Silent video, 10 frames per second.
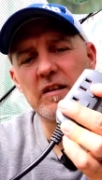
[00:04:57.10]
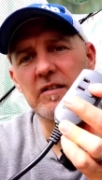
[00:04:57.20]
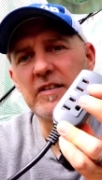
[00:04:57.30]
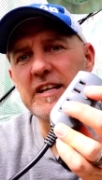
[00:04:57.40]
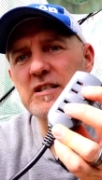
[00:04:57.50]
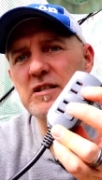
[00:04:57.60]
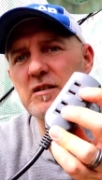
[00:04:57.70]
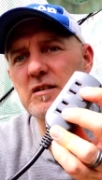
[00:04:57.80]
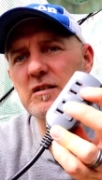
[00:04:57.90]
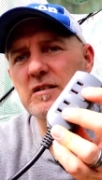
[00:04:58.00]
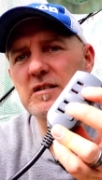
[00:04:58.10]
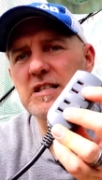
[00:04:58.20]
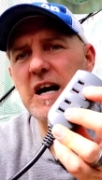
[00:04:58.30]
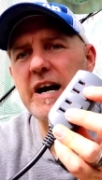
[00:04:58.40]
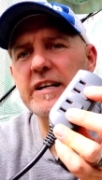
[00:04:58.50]
This
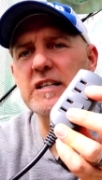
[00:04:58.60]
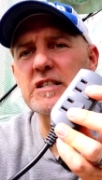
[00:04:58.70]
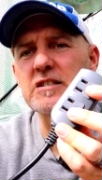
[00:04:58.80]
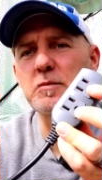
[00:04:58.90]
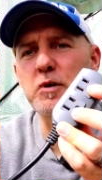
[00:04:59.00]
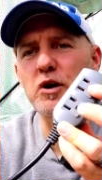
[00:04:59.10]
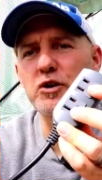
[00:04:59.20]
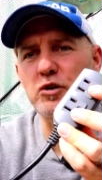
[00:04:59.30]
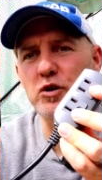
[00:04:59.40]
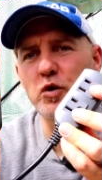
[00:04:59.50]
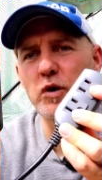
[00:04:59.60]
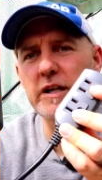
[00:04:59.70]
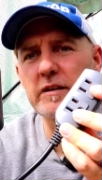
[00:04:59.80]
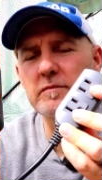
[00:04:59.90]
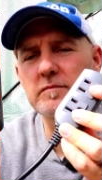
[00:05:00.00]
side is to plug your
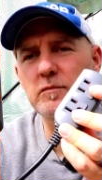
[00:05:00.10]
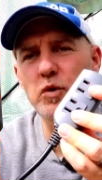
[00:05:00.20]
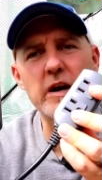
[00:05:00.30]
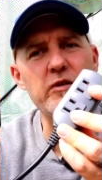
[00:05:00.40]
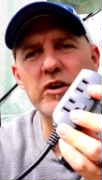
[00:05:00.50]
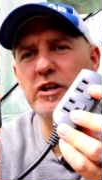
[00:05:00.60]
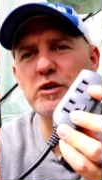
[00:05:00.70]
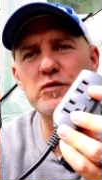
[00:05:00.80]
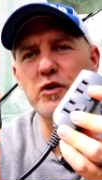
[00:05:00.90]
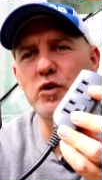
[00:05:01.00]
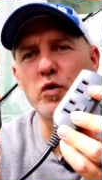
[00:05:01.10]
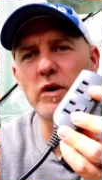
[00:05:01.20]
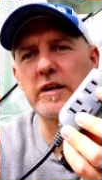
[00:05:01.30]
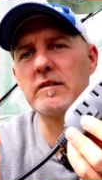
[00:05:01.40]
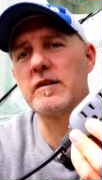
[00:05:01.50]
cooling, whatever you're gonna use for
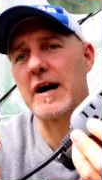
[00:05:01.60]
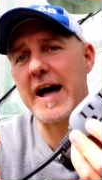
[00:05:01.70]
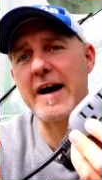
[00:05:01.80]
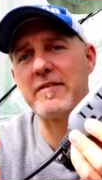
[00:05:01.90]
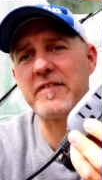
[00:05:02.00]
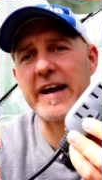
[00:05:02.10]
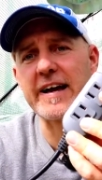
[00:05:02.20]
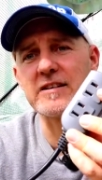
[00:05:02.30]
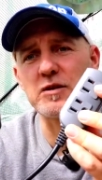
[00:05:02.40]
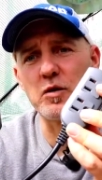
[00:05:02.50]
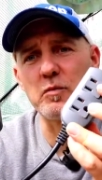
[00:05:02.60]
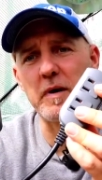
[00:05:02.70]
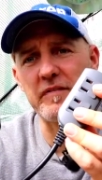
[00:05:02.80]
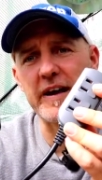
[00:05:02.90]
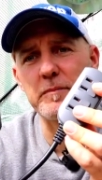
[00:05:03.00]
cooling. I have a fan, so
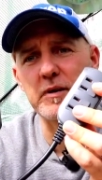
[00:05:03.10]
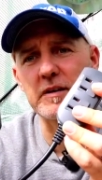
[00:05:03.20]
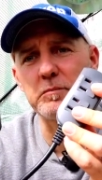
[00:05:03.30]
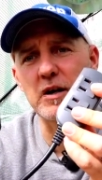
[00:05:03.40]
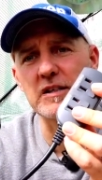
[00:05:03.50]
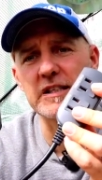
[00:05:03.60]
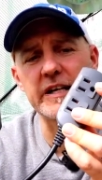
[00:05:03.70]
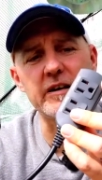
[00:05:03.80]
my fan plugs in